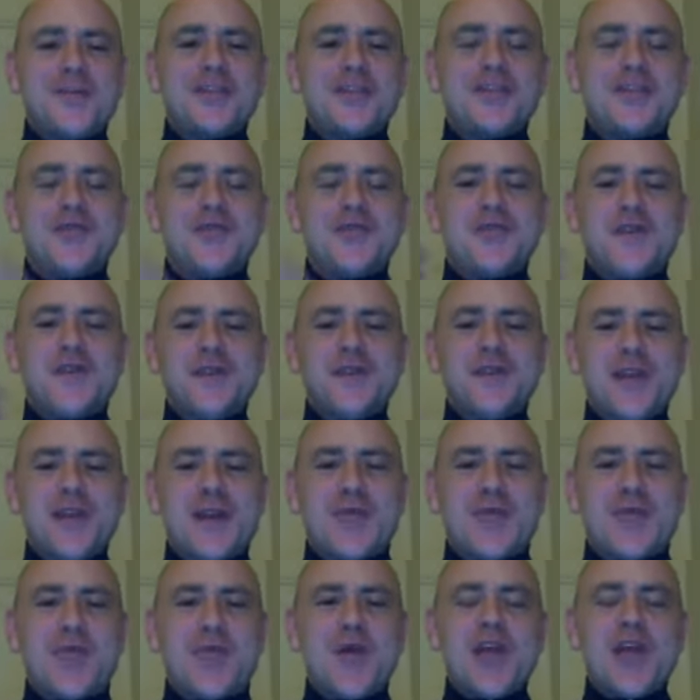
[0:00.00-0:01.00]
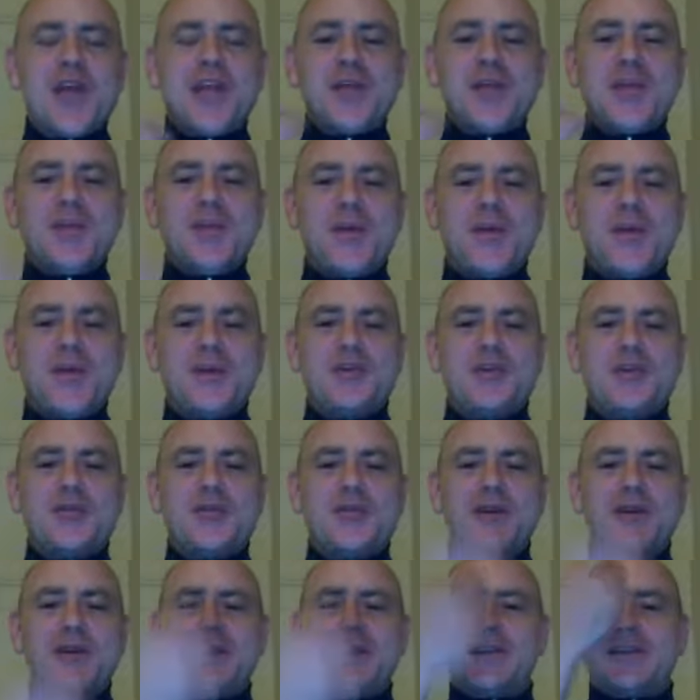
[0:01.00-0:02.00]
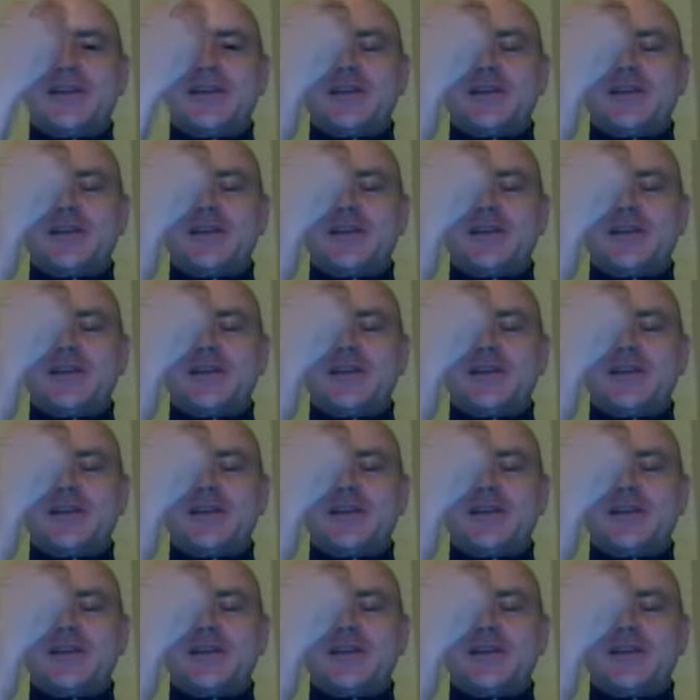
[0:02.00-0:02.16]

Did you feel that rhythm when we were doing it?